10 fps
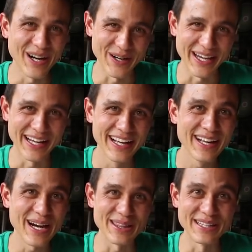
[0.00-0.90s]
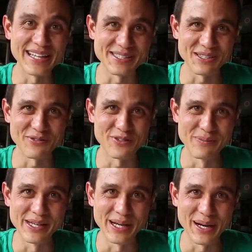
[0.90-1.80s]
Okay, I think that's it for
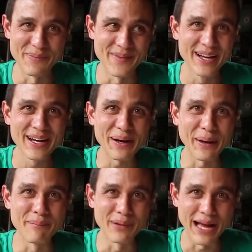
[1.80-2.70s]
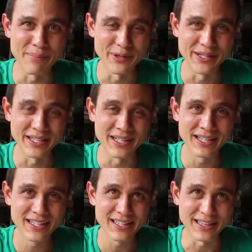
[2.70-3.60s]
me. I'm I'm blabbering
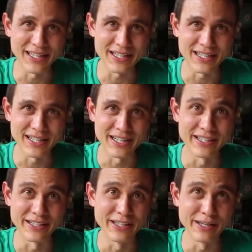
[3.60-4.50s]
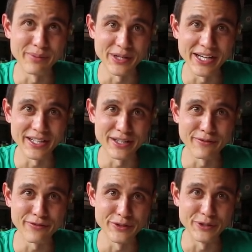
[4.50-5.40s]
like a, an inebriated
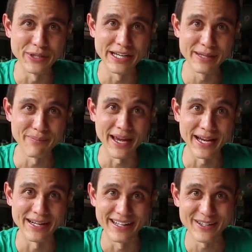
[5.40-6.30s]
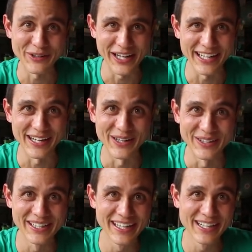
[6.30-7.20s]
food man right now.
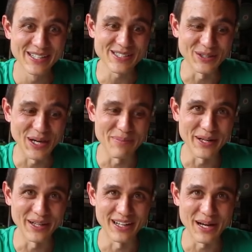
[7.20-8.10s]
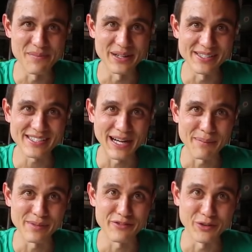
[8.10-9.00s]
So I better I better
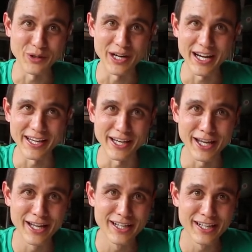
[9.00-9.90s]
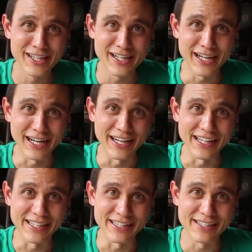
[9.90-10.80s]
stop before I
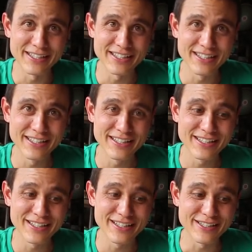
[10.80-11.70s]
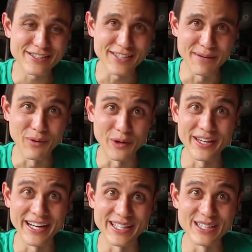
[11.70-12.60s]
I say more
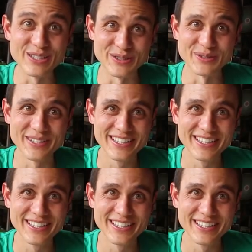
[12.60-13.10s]
than I need to.